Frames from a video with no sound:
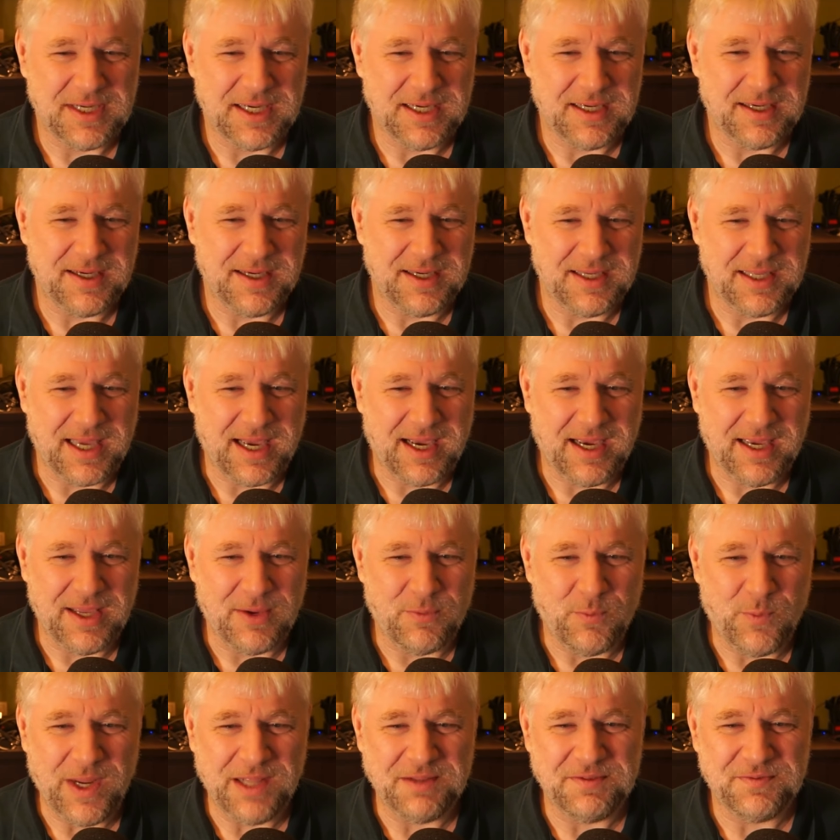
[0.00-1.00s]
I, I
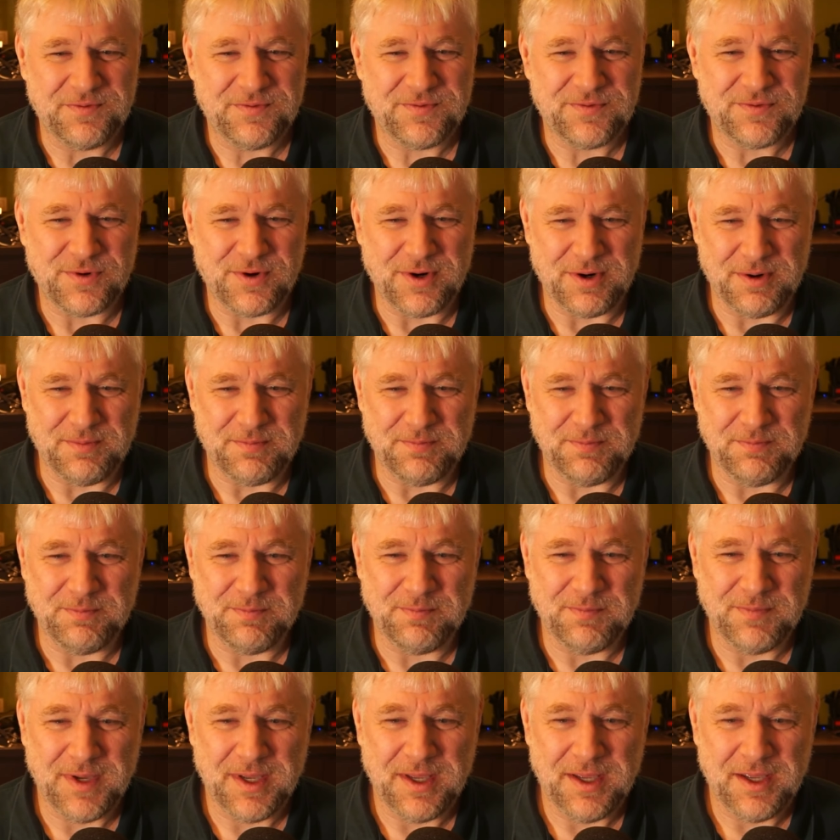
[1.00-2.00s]
went
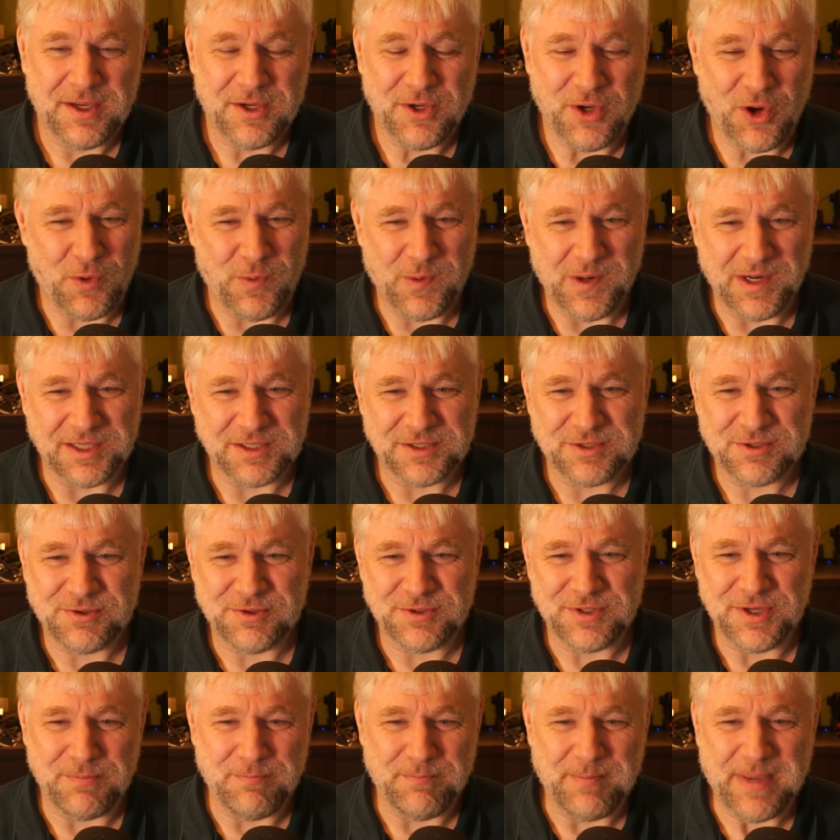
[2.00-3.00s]
from going
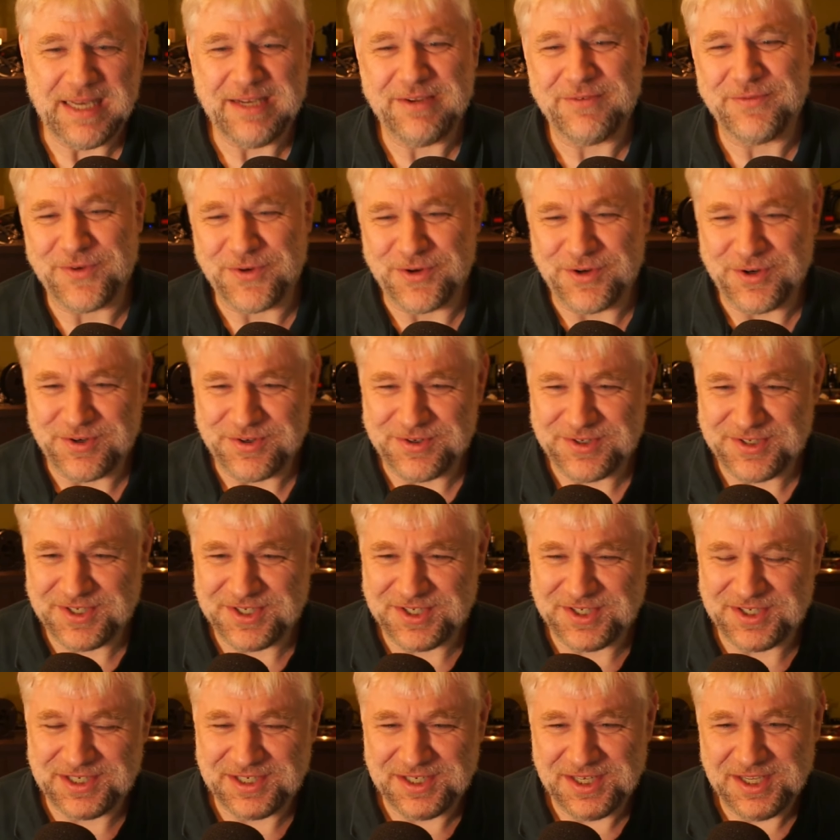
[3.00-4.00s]
through the
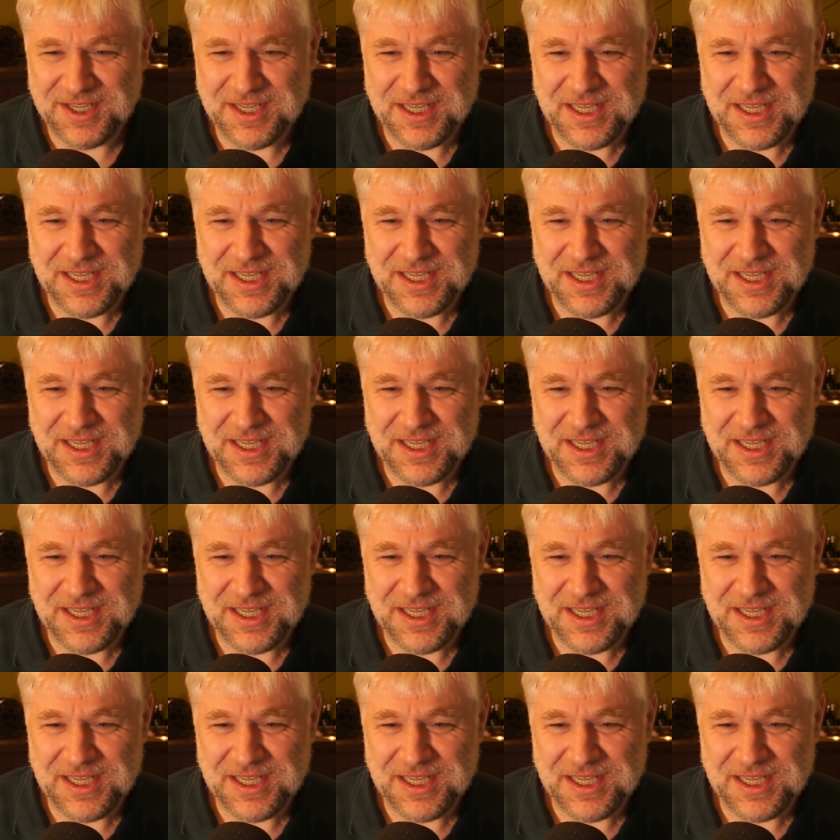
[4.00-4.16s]
metaverse